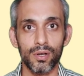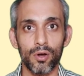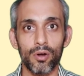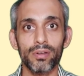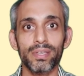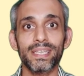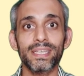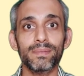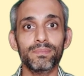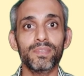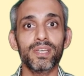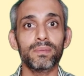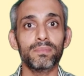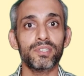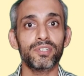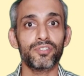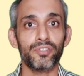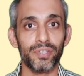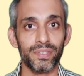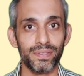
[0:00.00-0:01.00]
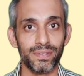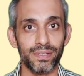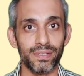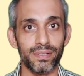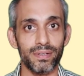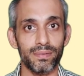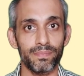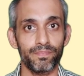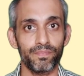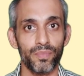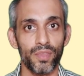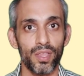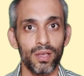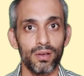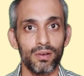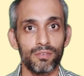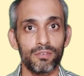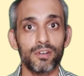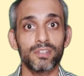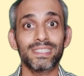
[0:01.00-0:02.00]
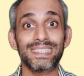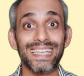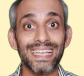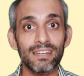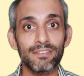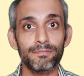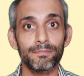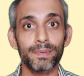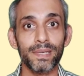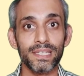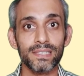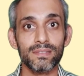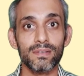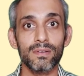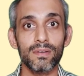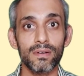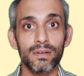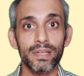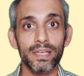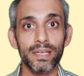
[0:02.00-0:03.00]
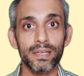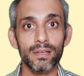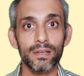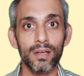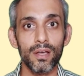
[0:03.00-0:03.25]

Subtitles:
or keep them interested. For self-paced learning,